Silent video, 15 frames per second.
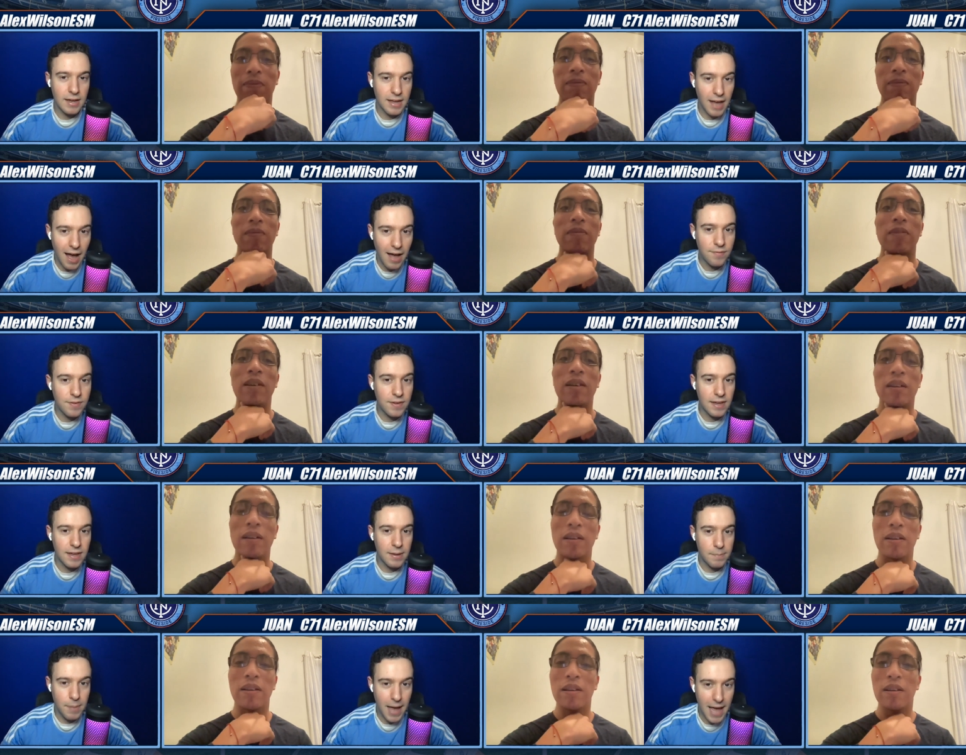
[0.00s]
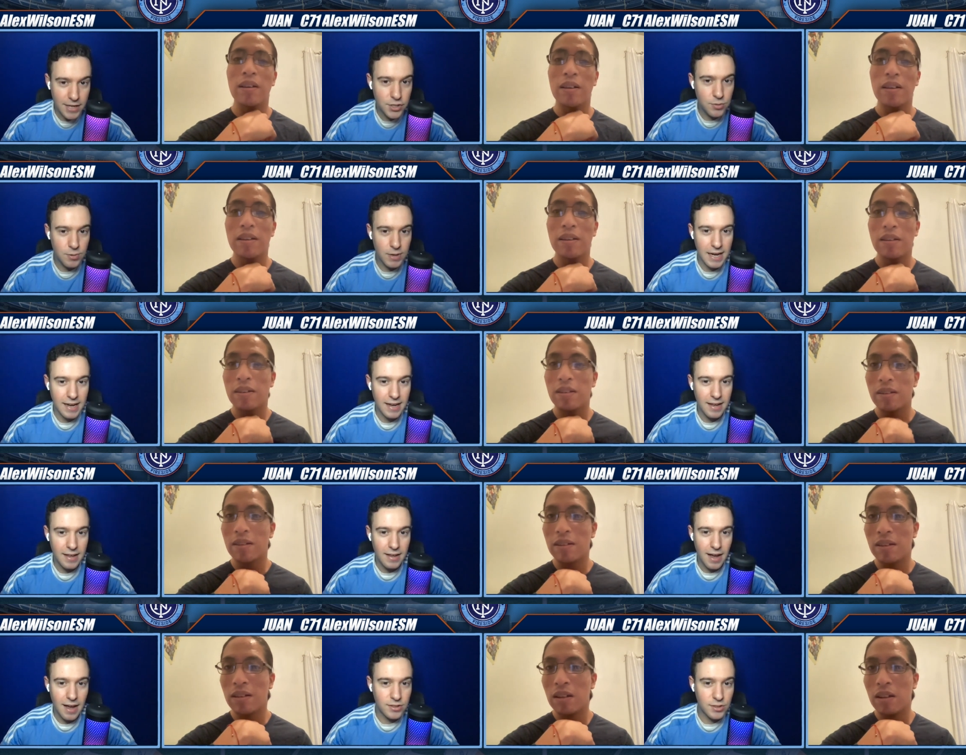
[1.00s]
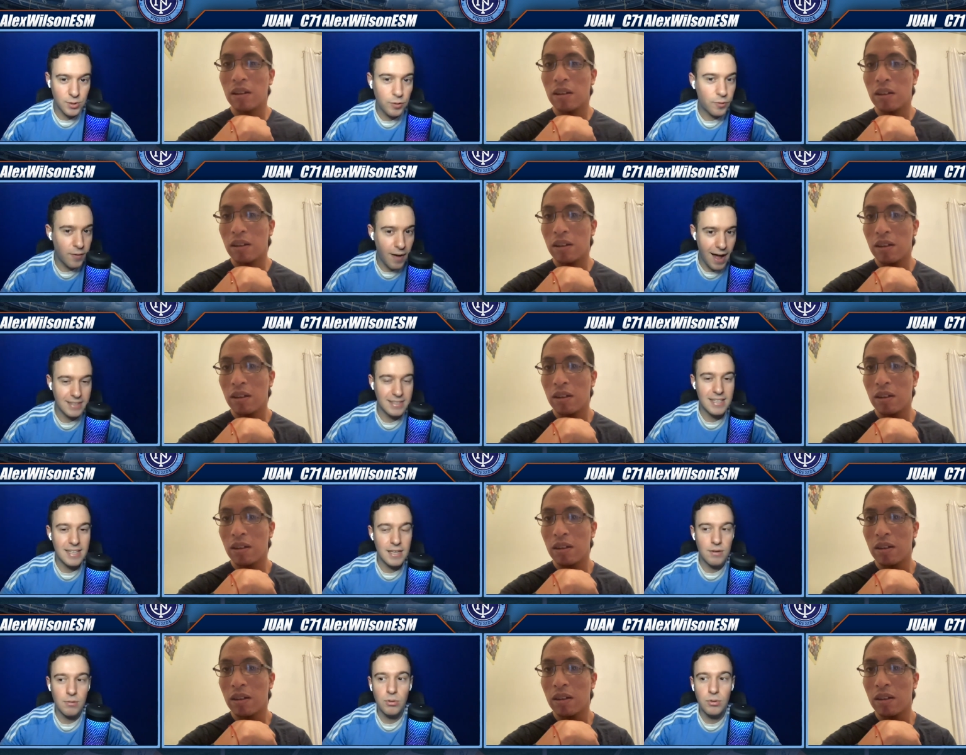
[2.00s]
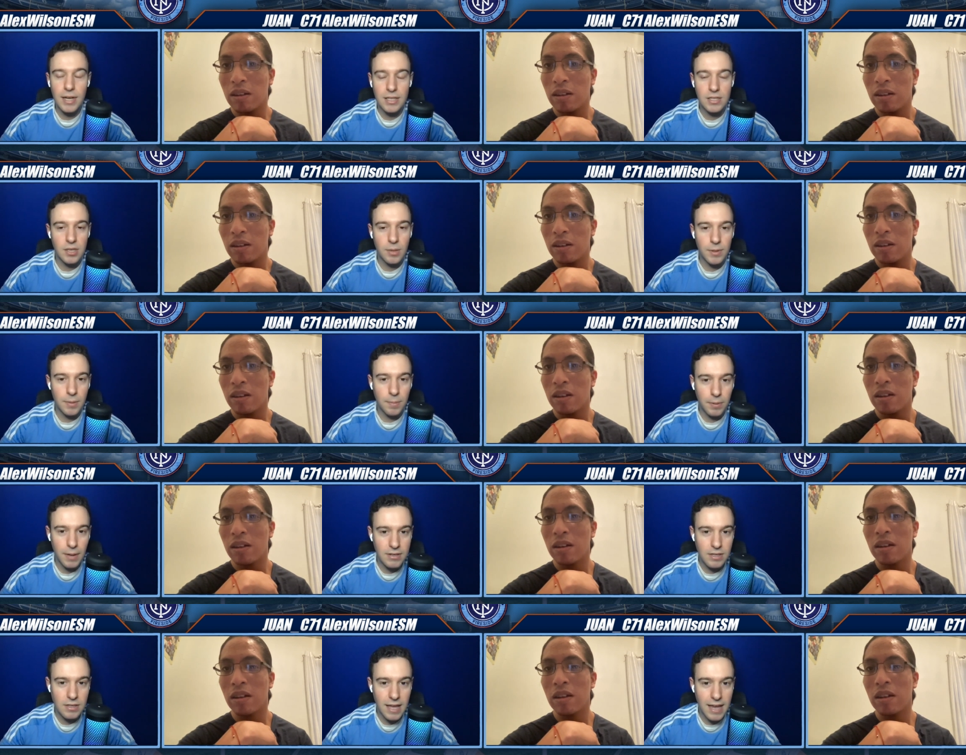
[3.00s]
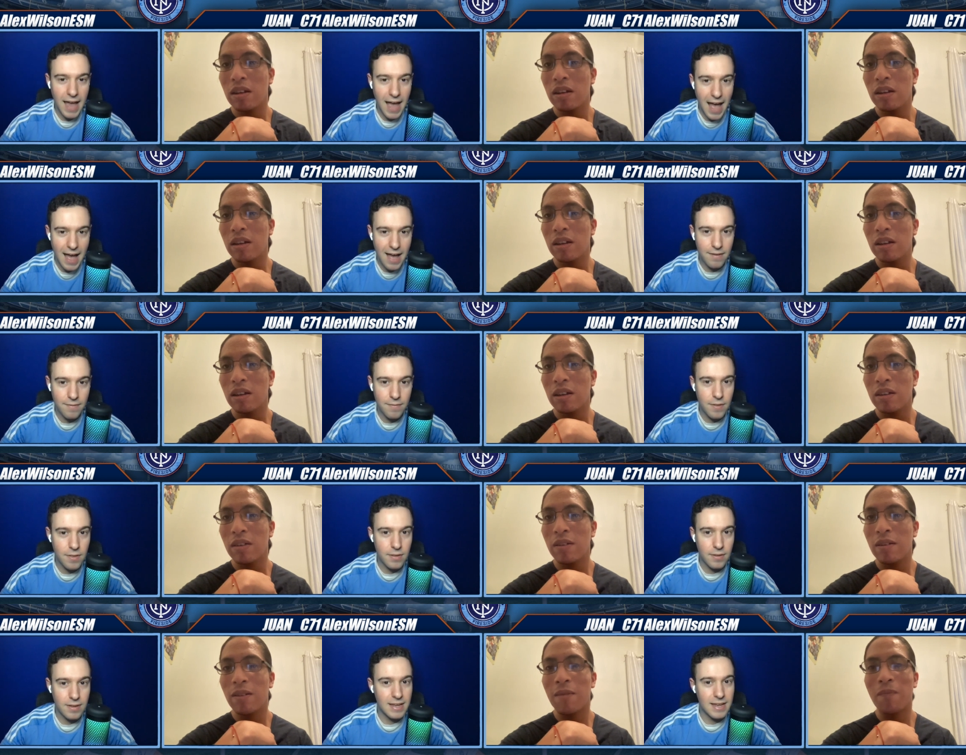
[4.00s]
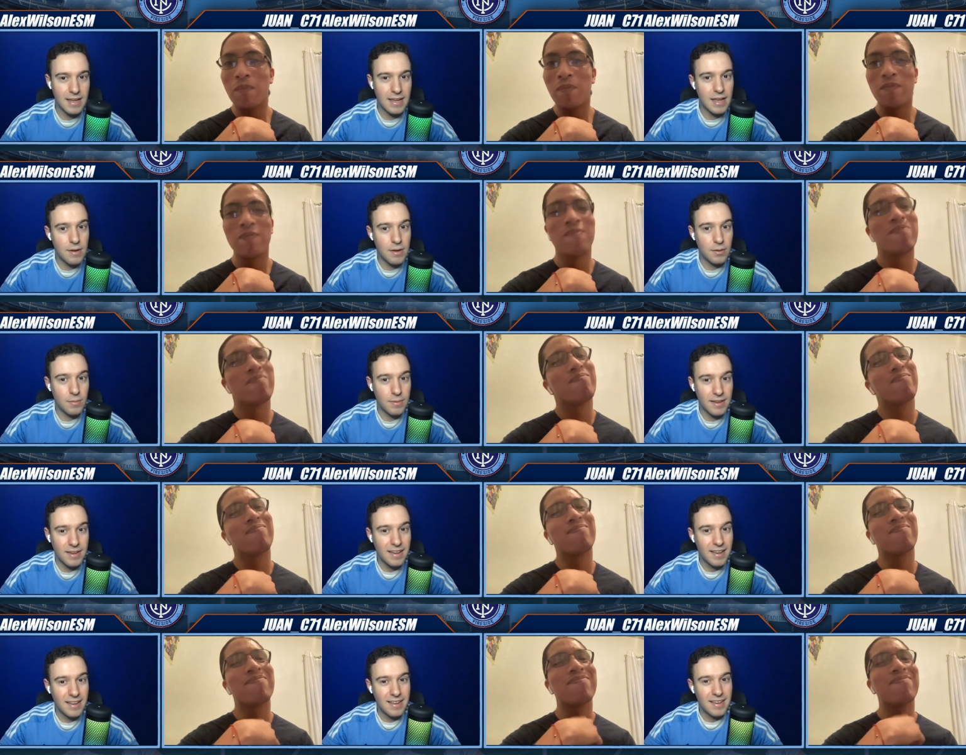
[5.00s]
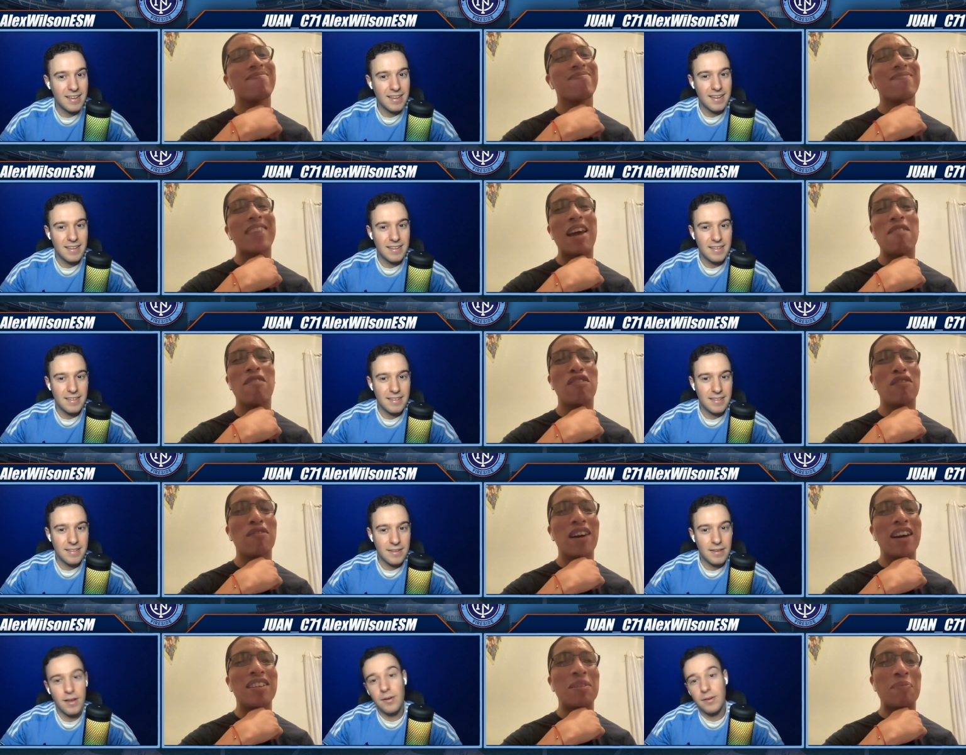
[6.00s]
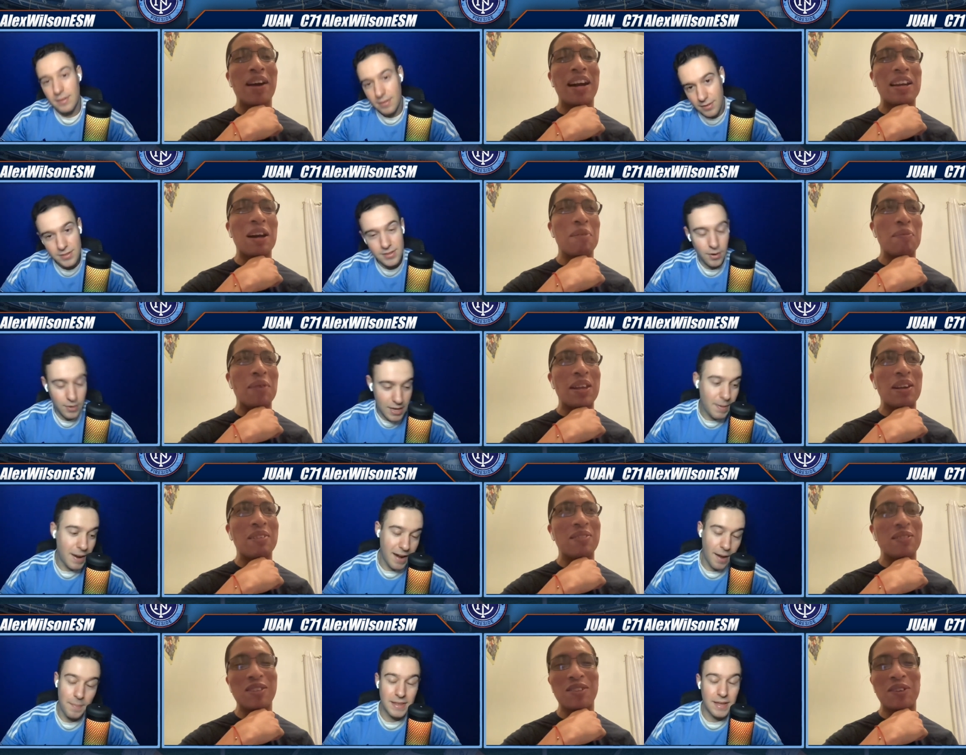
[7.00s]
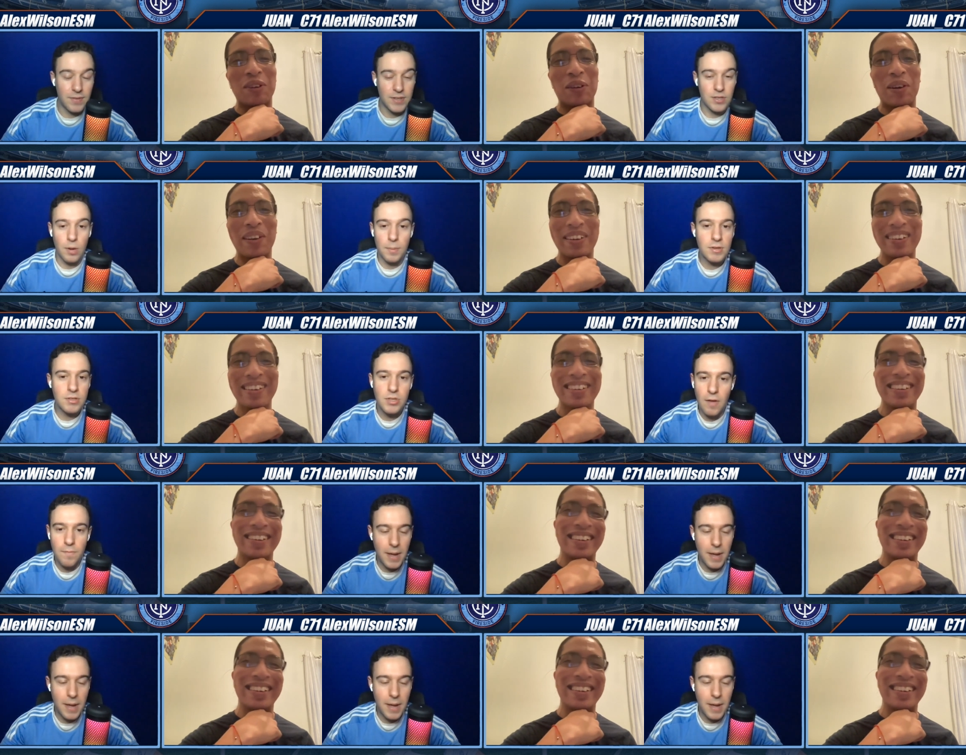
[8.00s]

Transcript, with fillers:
Speaker 1: Gavi, Pedri, Ansu Fati, you look at some of the players that they have. It'll be mm,
Speaker 2: Ansu Fati might not be uh, there. So he might not be there for some. long. But you still have